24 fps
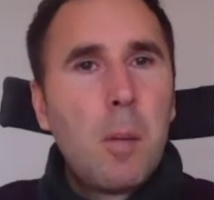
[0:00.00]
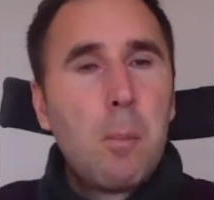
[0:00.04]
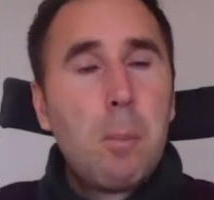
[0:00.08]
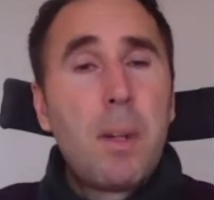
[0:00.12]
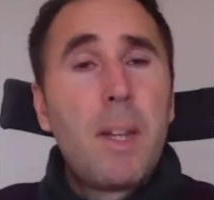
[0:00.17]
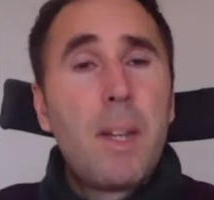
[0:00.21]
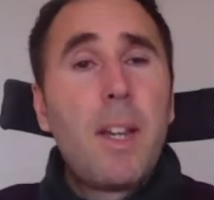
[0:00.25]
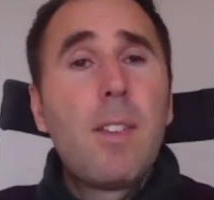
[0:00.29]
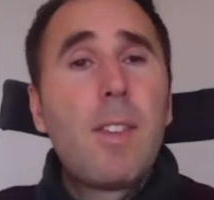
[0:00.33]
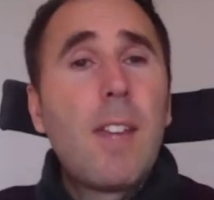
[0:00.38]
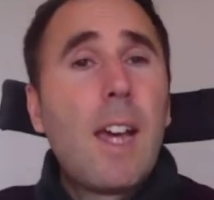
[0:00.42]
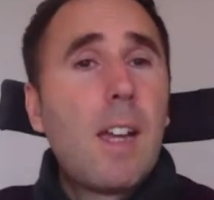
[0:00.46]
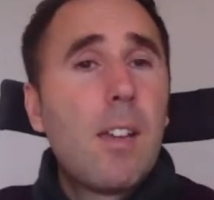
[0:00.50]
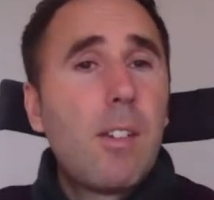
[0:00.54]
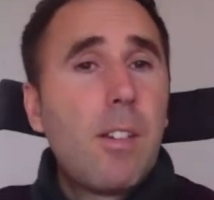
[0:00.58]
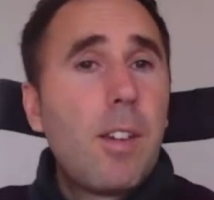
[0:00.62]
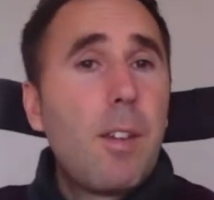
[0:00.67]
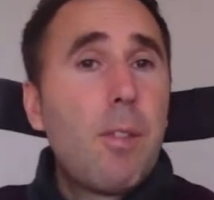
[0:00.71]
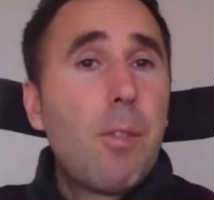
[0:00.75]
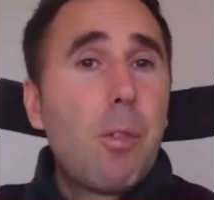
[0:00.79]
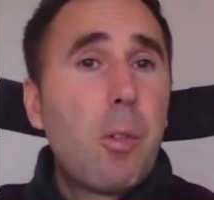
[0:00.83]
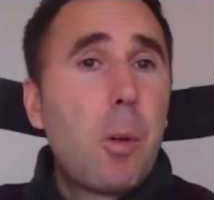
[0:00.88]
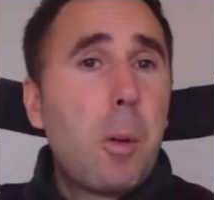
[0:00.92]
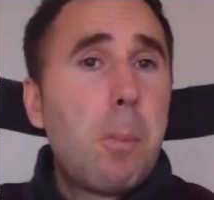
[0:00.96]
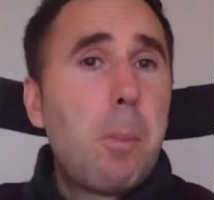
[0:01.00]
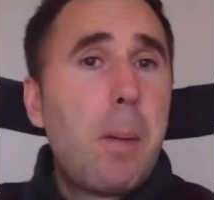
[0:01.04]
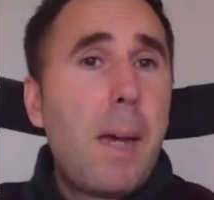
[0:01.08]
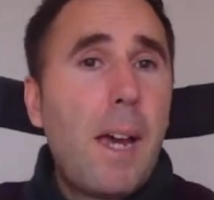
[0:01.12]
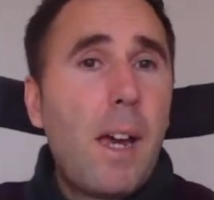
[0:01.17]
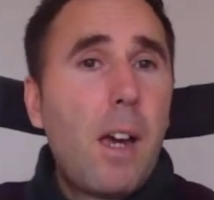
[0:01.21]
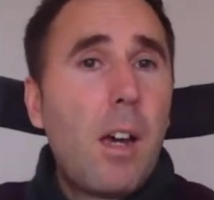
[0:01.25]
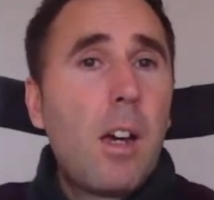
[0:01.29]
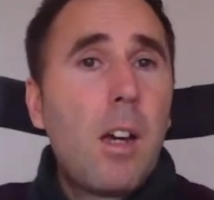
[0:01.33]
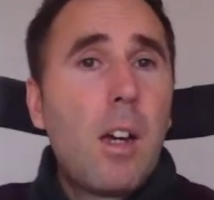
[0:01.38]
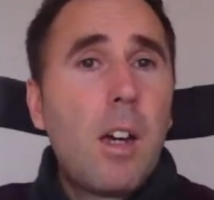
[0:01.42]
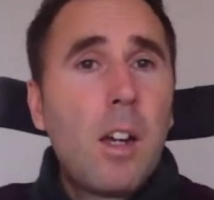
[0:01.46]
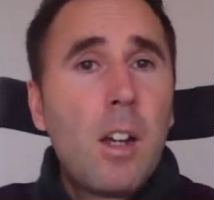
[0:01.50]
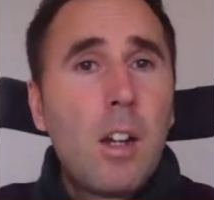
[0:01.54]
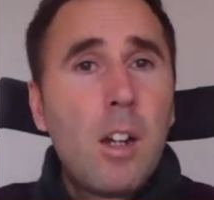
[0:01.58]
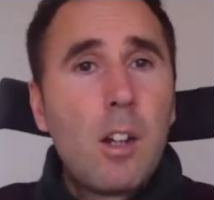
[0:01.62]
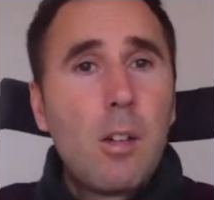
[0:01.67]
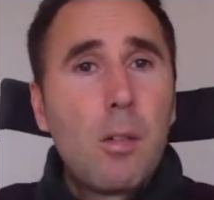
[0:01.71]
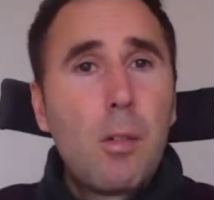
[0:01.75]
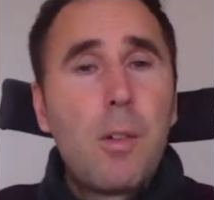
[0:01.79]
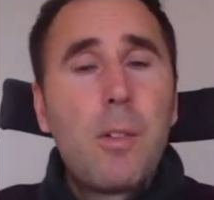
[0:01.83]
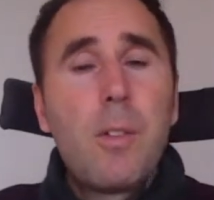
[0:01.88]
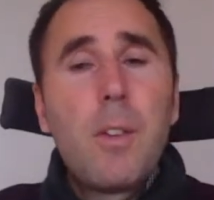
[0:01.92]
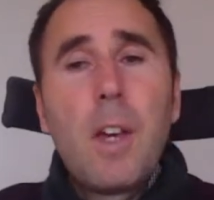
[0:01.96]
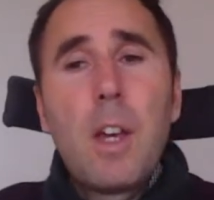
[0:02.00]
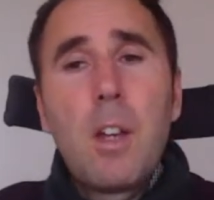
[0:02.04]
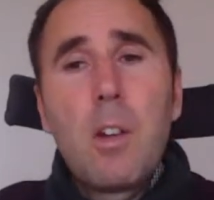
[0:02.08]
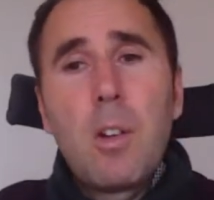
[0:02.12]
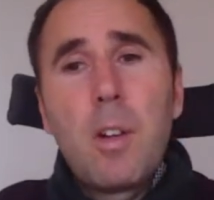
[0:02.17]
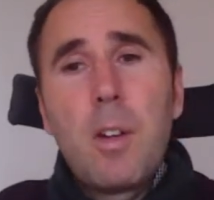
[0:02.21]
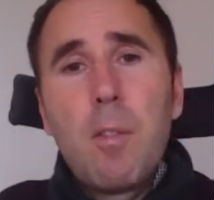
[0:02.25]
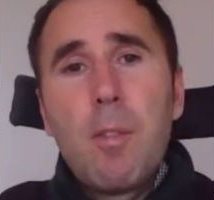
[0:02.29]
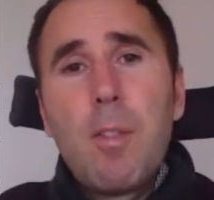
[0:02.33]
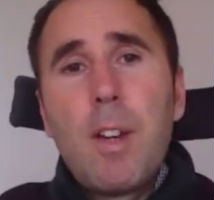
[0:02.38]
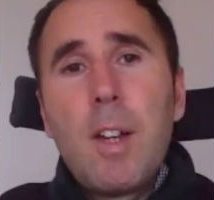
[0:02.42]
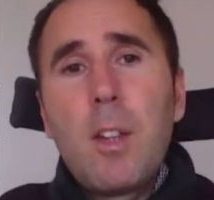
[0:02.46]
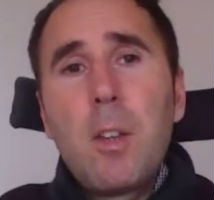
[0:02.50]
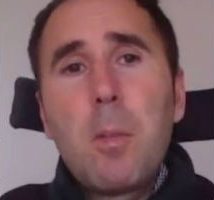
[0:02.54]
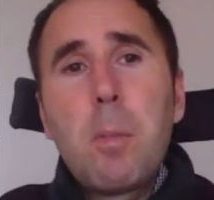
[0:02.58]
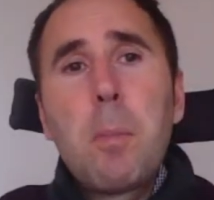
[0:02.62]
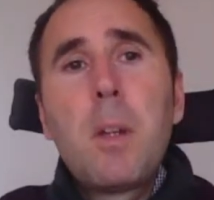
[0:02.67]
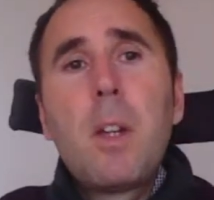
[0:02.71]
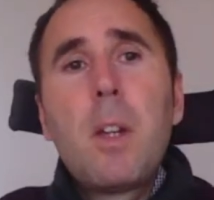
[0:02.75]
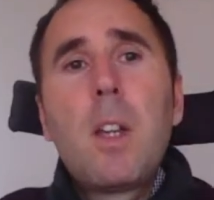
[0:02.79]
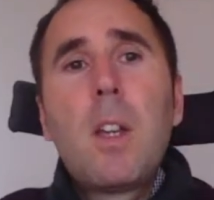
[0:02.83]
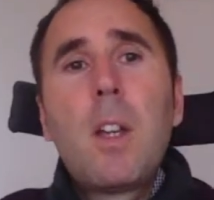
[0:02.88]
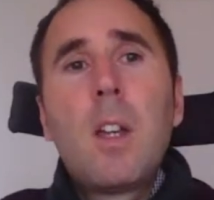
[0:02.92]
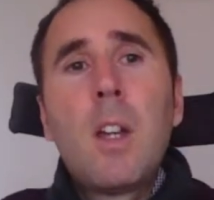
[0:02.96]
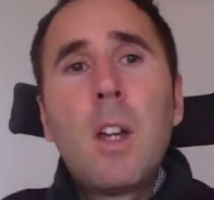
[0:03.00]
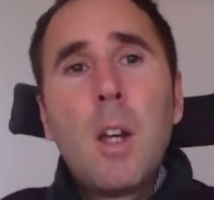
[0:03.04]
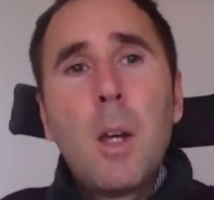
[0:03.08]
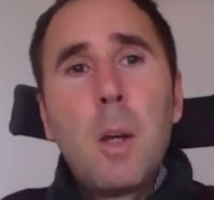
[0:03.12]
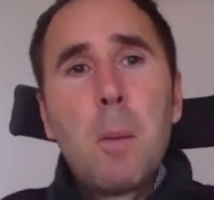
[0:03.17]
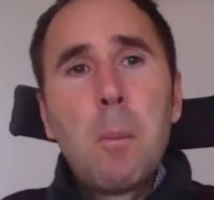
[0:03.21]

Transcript: but it's actually for a better return on investment.